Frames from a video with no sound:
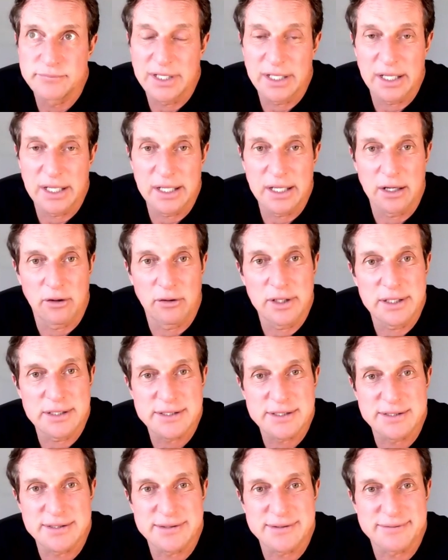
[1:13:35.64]
you know, and
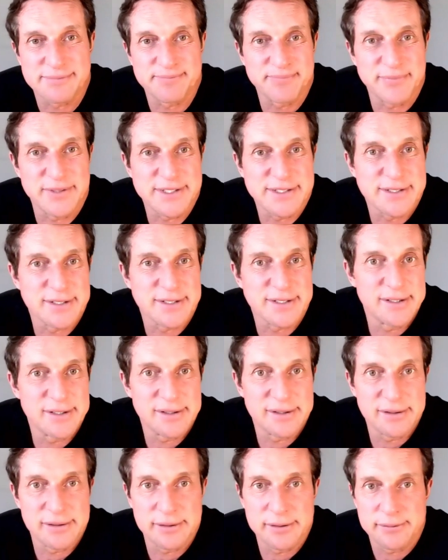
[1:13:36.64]
it's it's
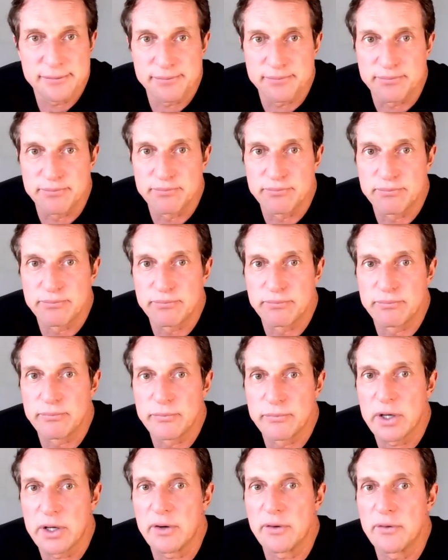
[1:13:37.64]
a
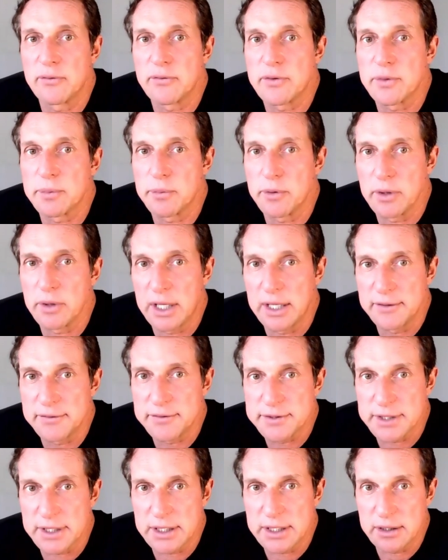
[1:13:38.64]
comfortable
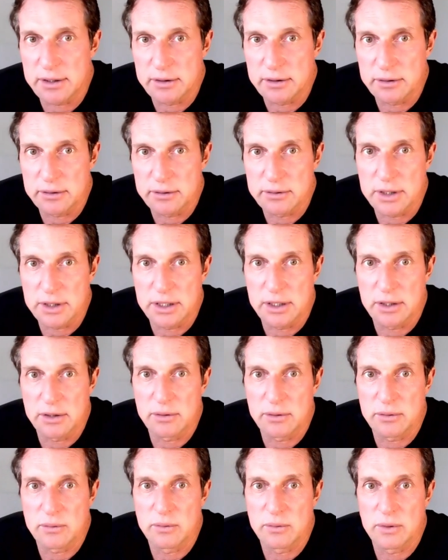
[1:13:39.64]
lifestyle, you
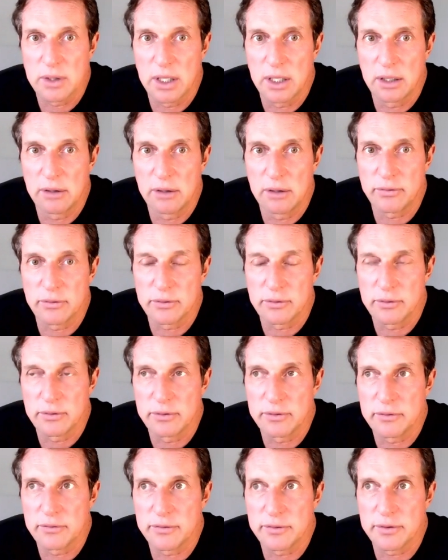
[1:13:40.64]
know, uh, for
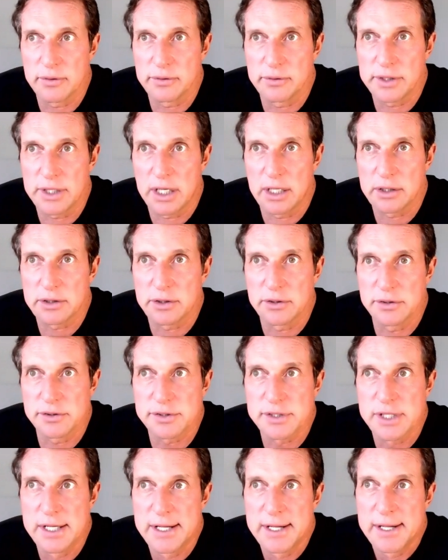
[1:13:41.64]
for doctors.
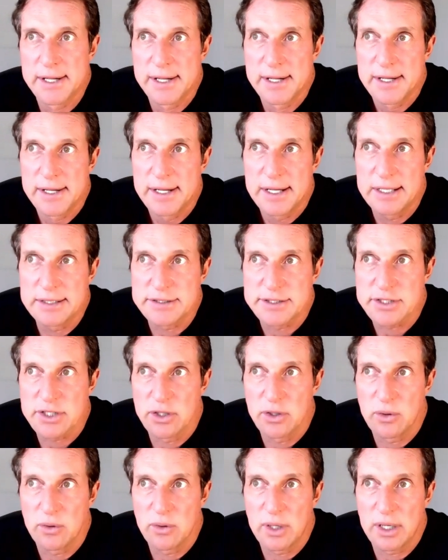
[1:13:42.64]
And
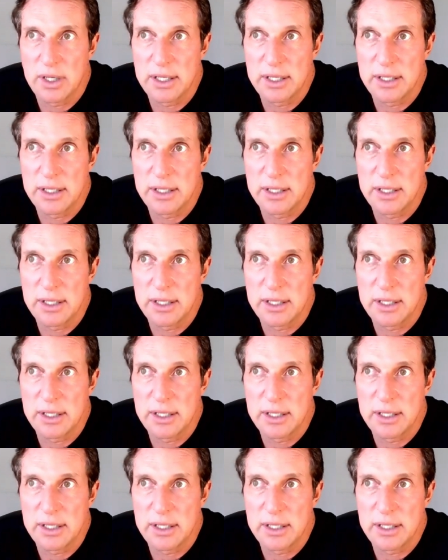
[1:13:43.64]
so, uh,